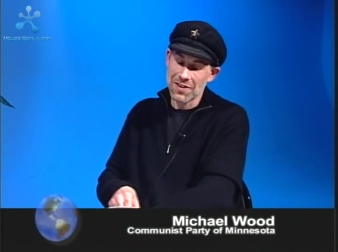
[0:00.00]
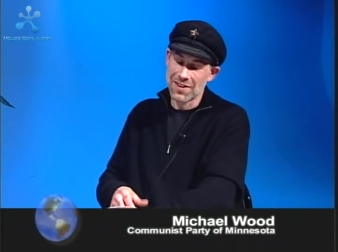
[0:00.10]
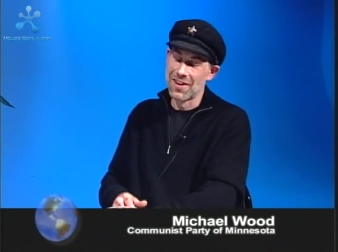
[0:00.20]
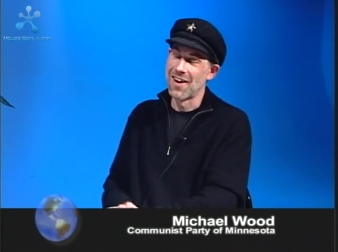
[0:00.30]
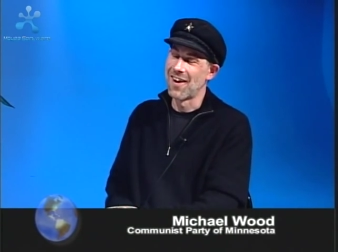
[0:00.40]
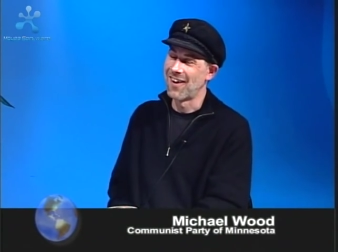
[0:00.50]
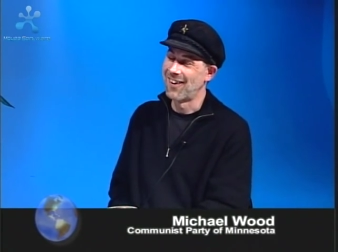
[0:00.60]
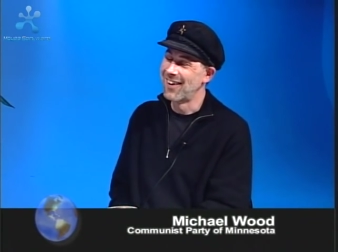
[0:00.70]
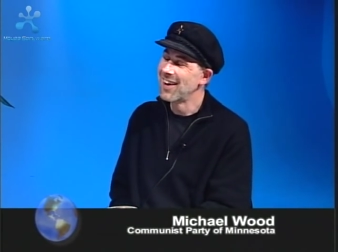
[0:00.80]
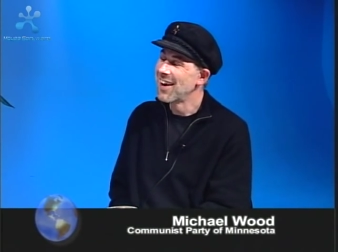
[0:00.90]
you
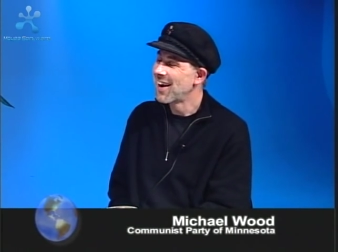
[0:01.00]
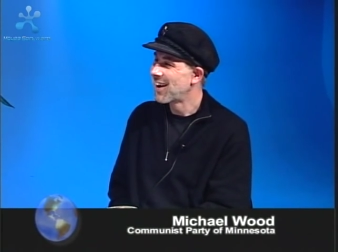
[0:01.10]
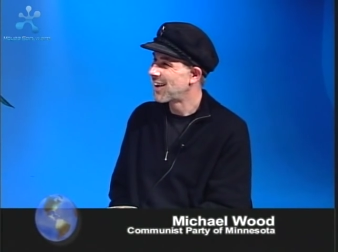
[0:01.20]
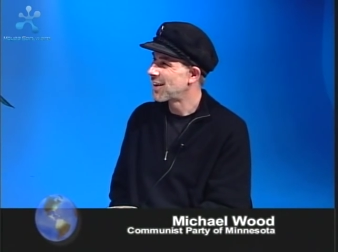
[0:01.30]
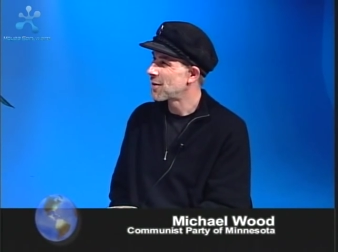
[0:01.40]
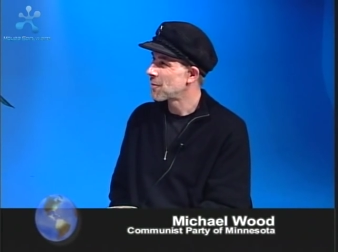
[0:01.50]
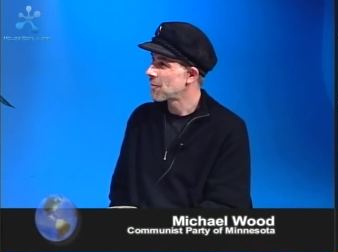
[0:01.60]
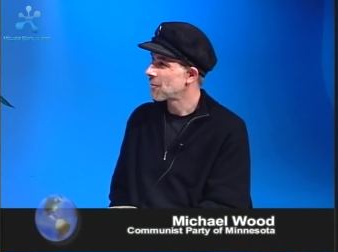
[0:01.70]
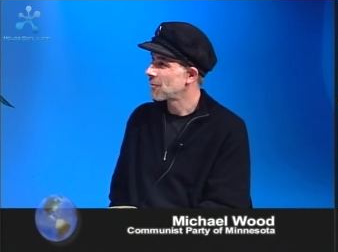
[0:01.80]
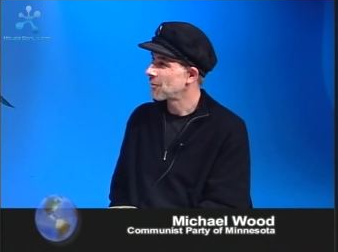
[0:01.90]
know. Or the people of the
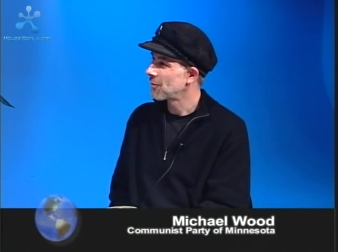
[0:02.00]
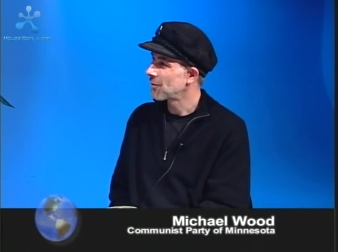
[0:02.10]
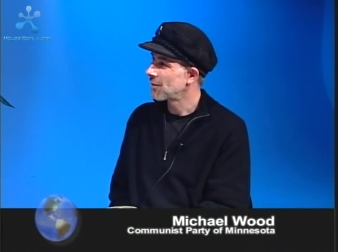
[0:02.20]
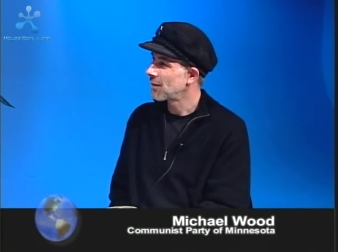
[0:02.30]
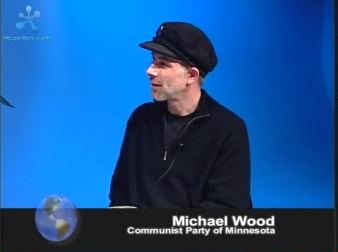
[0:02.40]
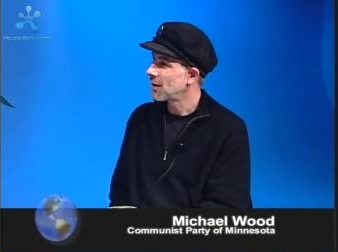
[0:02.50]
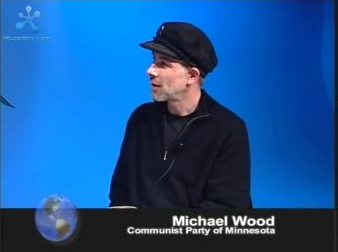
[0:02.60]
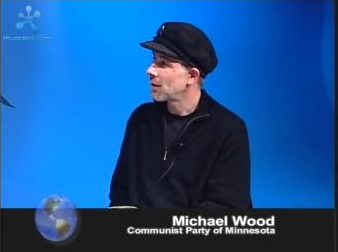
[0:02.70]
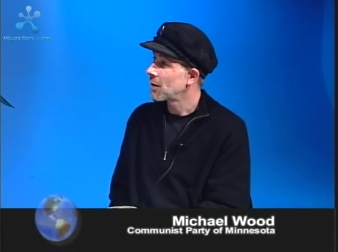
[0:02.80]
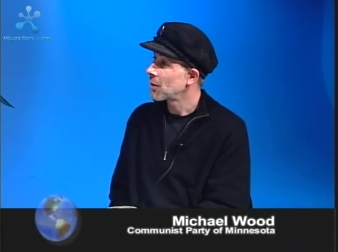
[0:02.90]
United States who
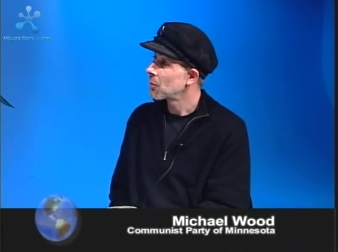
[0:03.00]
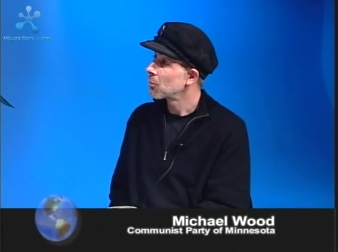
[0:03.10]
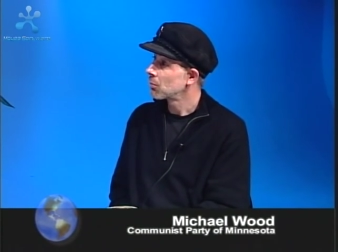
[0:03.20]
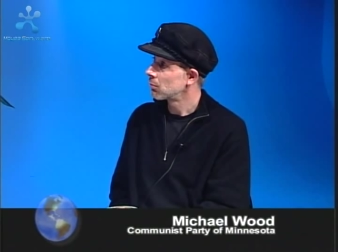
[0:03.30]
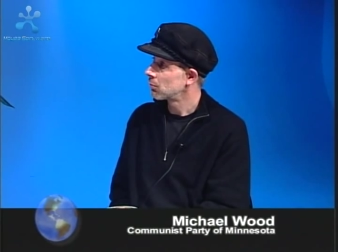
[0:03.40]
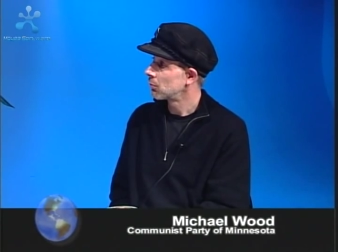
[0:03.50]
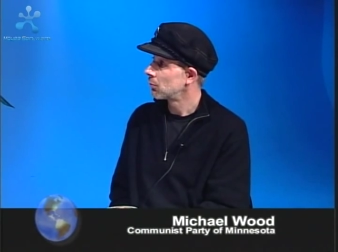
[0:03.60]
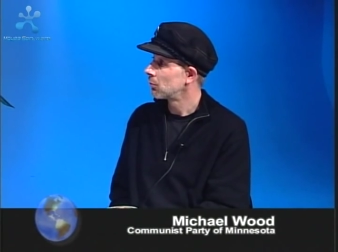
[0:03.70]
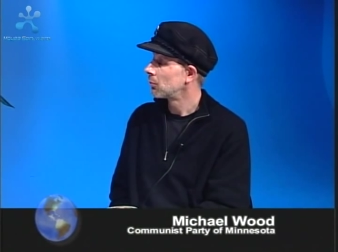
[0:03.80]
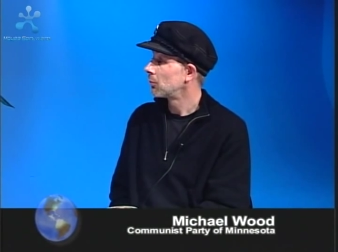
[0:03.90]
probably have never
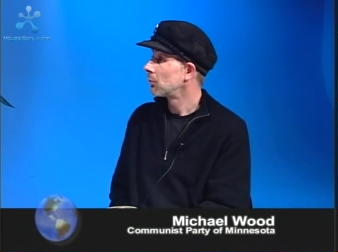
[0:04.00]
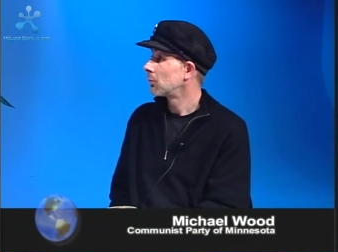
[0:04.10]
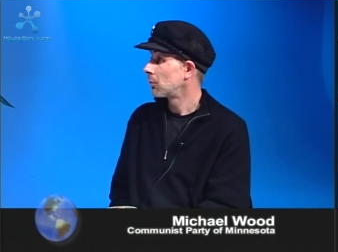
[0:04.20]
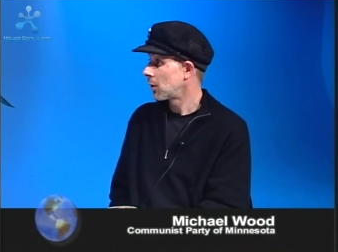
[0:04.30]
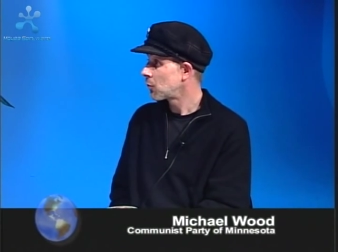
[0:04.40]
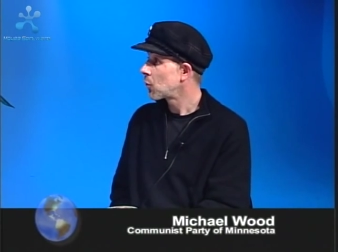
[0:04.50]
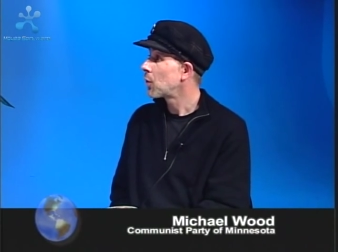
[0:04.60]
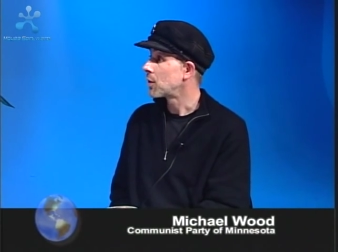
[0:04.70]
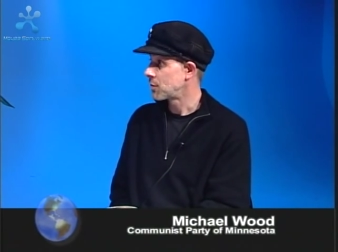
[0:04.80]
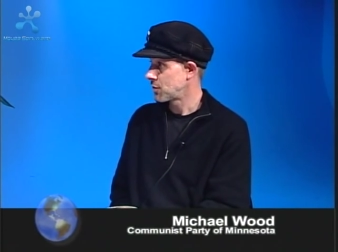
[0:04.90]
read the
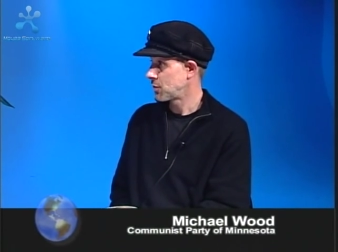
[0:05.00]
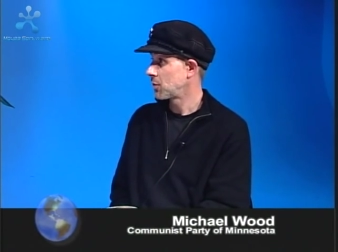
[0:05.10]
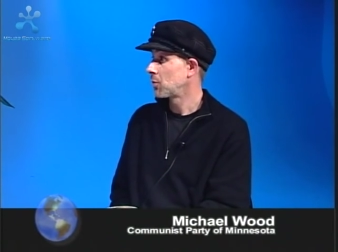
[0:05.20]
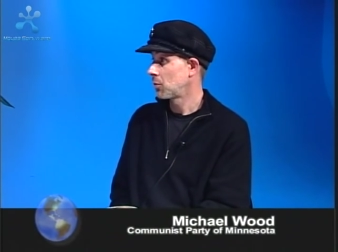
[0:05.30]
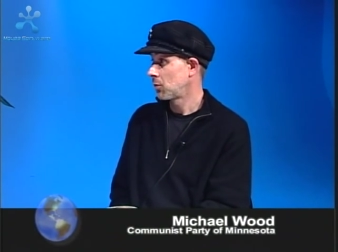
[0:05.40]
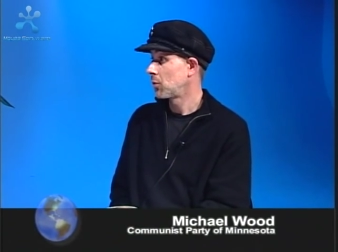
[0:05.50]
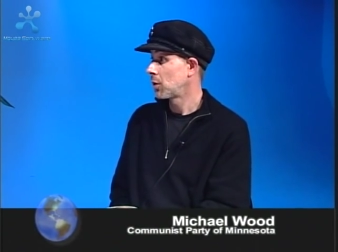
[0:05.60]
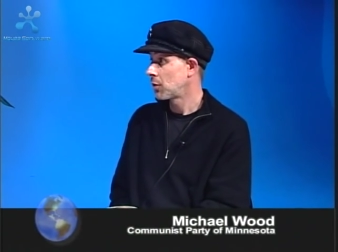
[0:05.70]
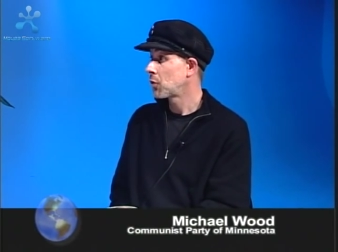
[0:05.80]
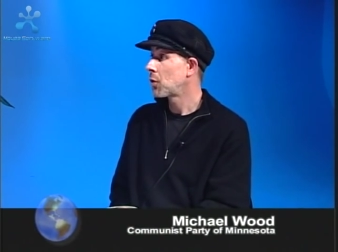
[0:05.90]
U.S.
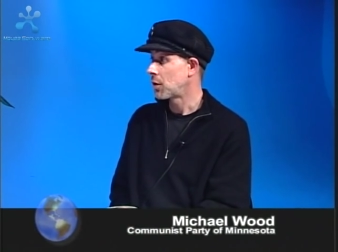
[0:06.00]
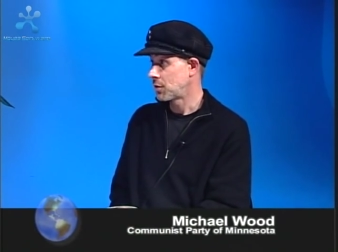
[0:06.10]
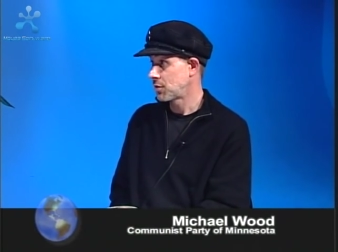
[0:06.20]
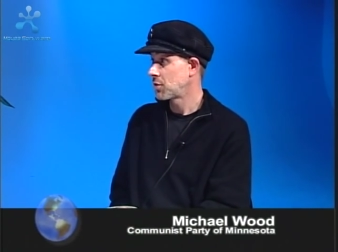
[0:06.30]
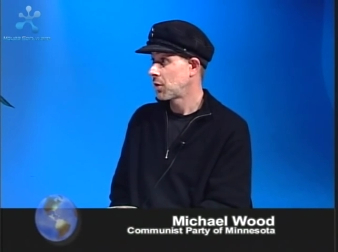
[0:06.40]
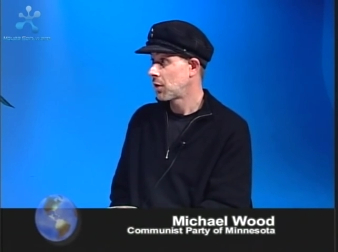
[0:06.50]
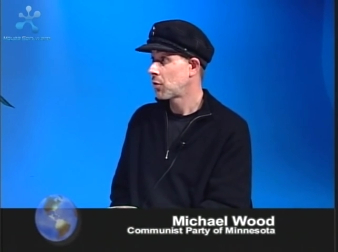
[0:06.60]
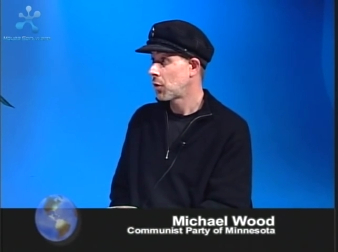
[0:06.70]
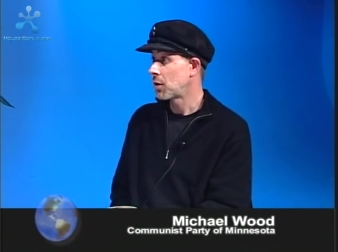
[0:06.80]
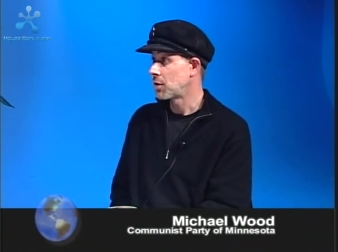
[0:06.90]
Constitution. Of course, of
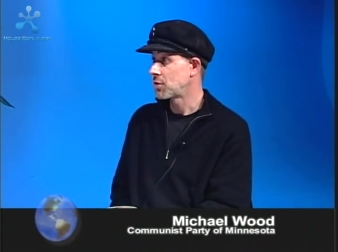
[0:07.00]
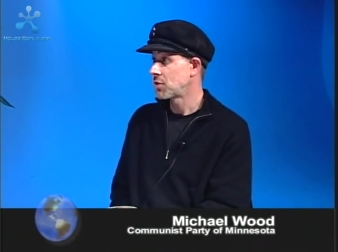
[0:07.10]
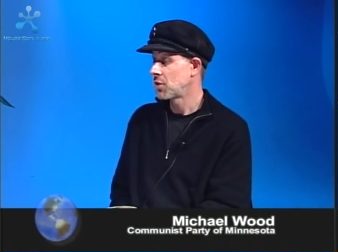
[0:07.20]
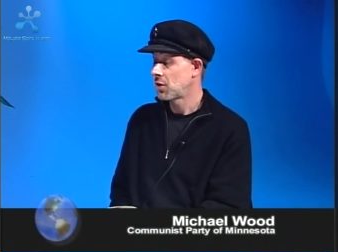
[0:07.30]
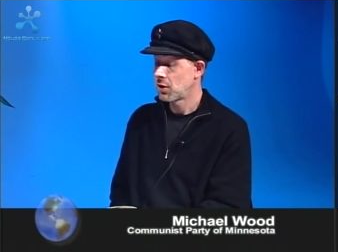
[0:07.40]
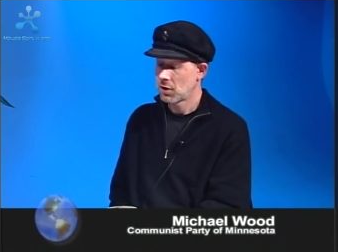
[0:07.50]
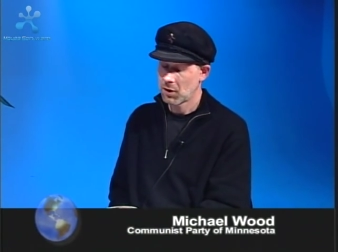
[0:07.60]
yeah. course. Yeah.